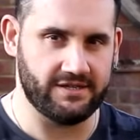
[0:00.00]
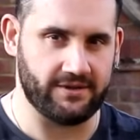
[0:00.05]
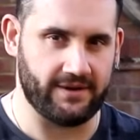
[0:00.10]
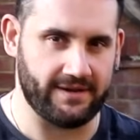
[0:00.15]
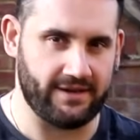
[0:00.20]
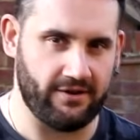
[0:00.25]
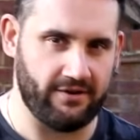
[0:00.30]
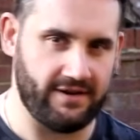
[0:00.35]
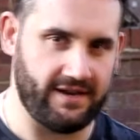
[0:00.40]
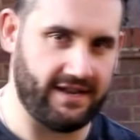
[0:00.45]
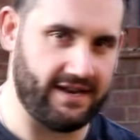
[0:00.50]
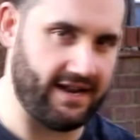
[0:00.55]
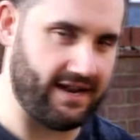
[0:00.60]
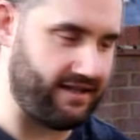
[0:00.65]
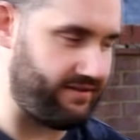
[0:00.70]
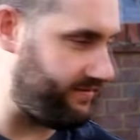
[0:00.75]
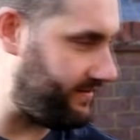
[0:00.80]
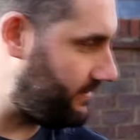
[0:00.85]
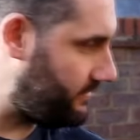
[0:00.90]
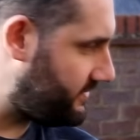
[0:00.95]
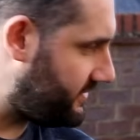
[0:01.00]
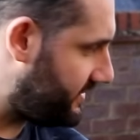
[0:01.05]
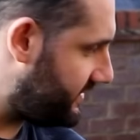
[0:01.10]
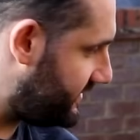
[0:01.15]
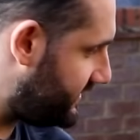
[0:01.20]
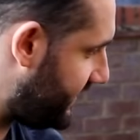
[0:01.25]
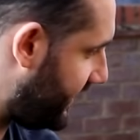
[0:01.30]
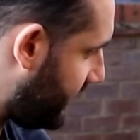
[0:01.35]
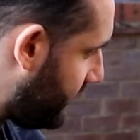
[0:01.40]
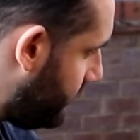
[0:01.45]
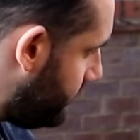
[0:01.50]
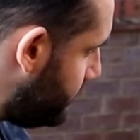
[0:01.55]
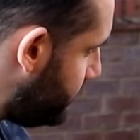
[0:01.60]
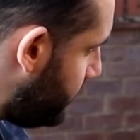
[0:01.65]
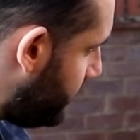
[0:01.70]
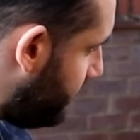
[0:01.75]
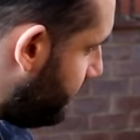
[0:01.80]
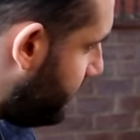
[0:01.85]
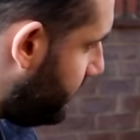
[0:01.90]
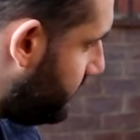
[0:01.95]
so I don't need any filters. It comes
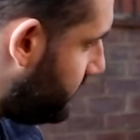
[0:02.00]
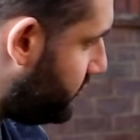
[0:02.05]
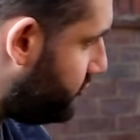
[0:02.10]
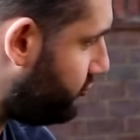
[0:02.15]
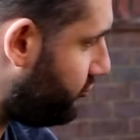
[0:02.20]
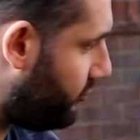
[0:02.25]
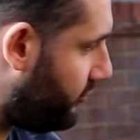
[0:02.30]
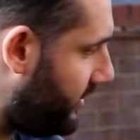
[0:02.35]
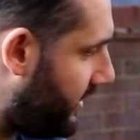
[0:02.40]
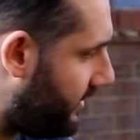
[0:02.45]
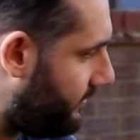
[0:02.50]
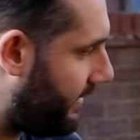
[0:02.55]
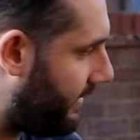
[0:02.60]
with a filter drawer in it,